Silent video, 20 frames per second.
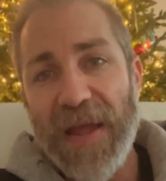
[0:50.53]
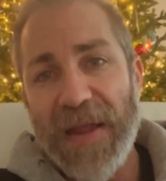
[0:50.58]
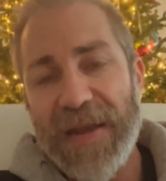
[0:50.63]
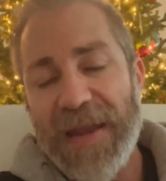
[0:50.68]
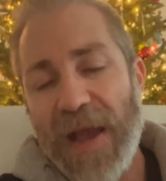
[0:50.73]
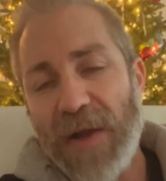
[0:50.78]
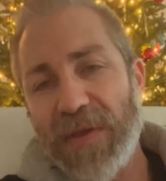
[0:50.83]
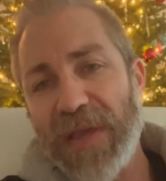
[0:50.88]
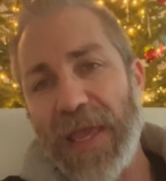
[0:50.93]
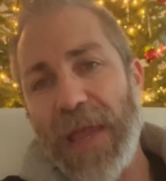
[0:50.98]

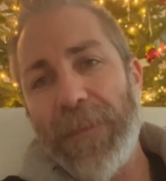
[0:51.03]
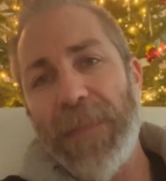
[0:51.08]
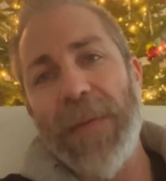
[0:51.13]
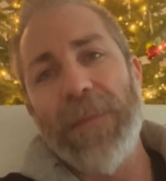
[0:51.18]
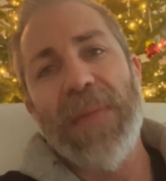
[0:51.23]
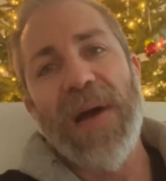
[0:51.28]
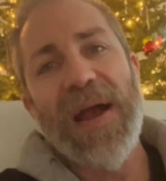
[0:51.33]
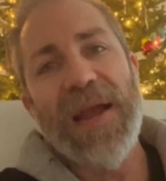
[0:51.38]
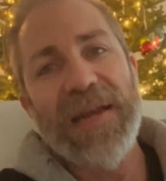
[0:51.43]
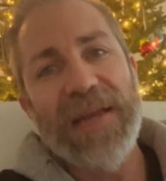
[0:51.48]
Now, keep in
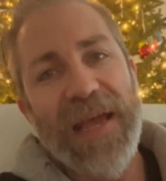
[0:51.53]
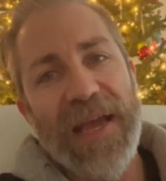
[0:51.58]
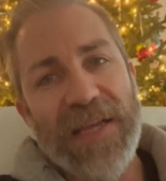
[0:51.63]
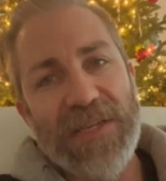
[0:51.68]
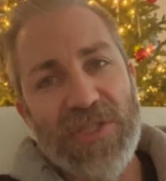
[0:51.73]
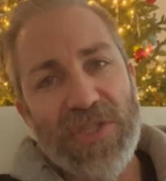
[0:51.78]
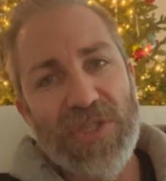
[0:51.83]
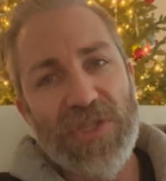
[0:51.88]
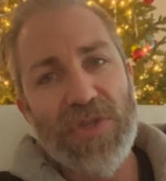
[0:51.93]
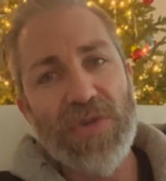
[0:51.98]
mind,
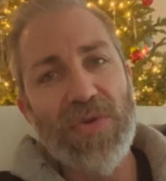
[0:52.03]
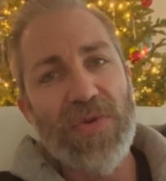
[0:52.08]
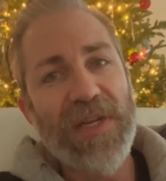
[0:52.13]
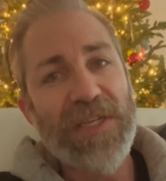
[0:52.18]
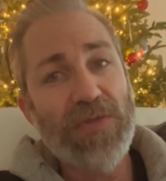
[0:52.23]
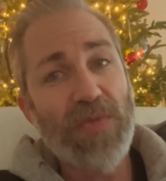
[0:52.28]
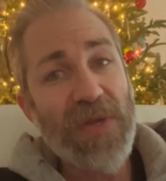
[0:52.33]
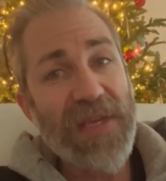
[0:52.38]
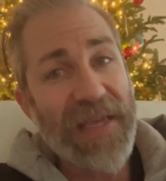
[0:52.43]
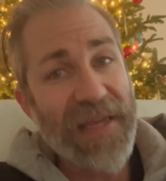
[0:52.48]
as soon
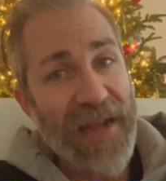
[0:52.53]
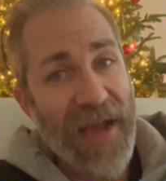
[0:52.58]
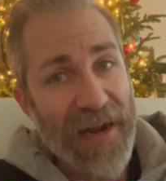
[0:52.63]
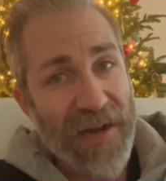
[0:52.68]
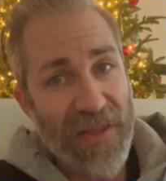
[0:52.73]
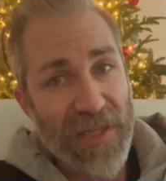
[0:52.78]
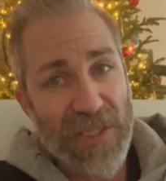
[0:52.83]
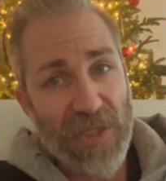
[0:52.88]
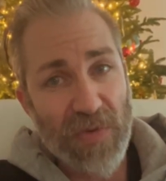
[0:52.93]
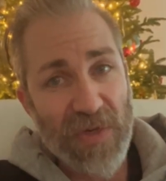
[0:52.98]
as we get out
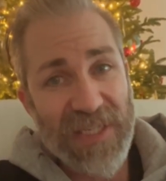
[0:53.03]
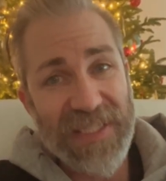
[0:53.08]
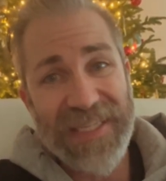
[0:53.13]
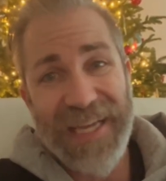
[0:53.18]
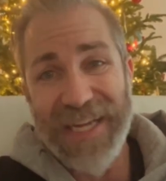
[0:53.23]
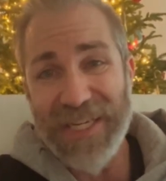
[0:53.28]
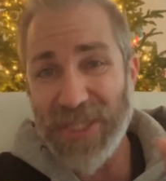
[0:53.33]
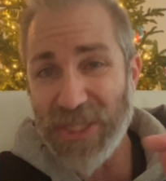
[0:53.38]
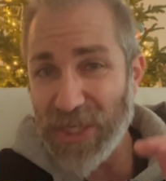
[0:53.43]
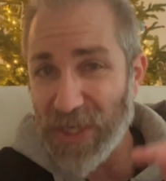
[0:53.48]
of this
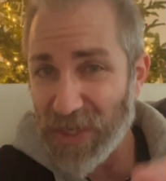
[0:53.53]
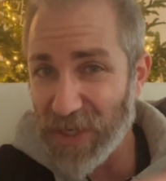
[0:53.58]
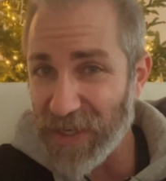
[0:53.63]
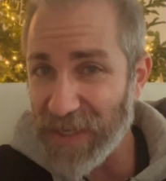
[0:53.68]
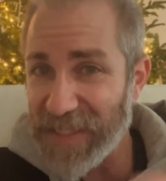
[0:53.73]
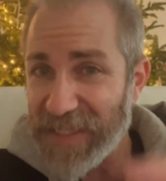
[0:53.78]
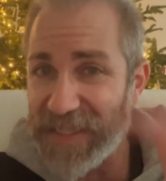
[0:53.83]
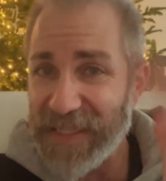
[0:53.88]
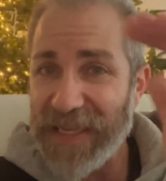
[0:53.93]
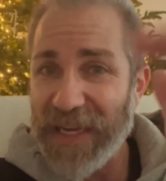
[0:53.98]
recession, you're going
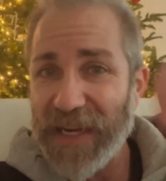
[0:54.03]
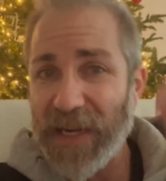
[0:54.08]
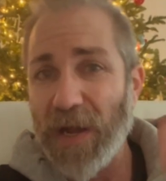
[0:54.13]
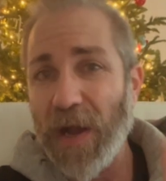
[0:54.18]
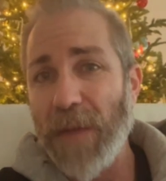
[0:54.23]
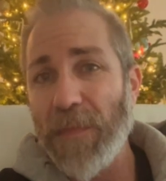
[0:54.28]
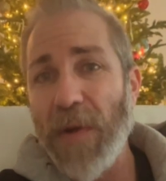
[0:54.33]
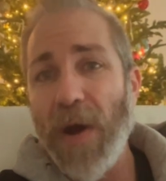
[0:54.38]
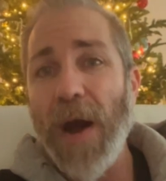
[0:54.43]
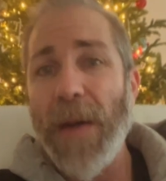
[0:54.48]
to see it
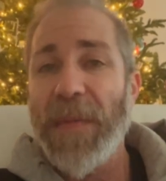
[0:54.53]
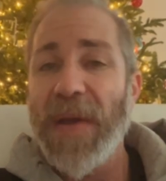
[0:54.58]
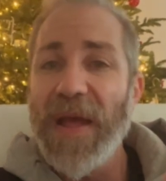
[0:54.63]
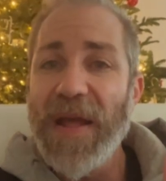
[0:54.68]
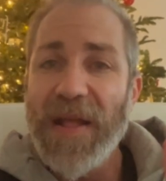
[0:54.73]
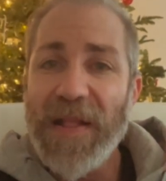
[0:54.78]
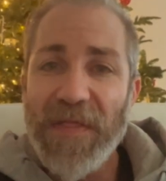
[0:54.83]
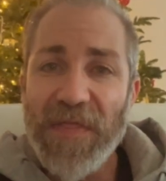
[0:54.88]
come up.